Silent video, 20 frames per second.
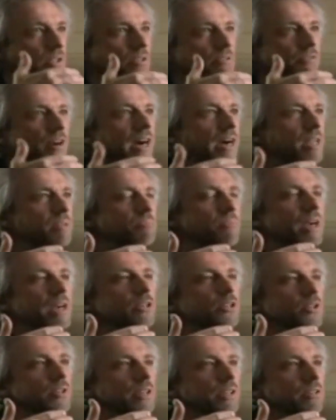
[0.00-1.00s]
the divine
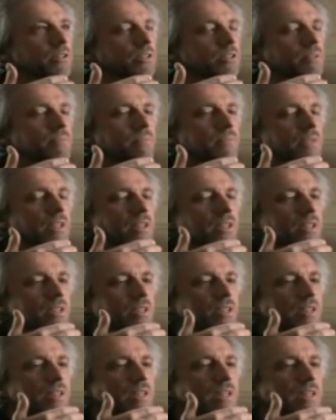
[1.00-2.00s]
matrix,
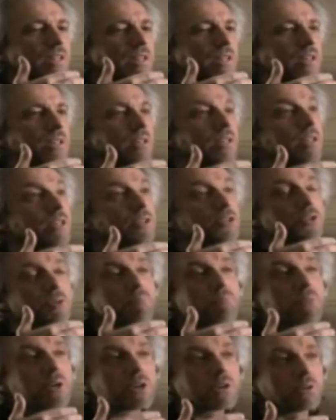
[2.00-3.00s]
it is a
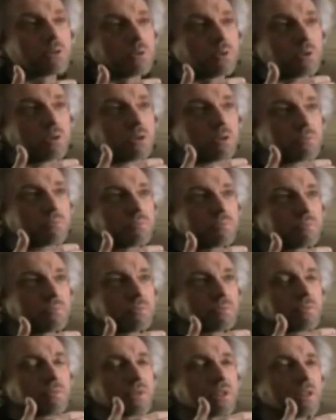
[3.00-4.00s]
mirror
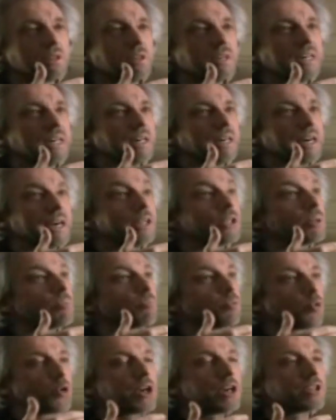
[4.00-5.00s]
and a
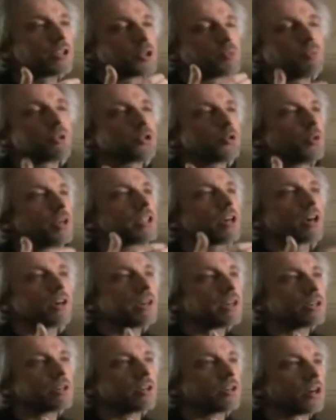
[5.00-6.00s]
bridge between our
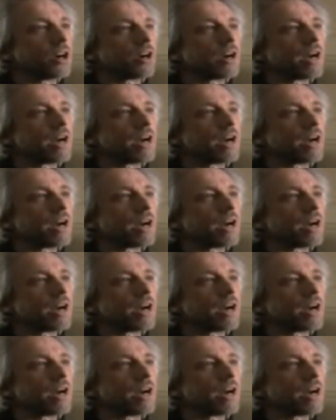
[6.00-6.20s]
inner and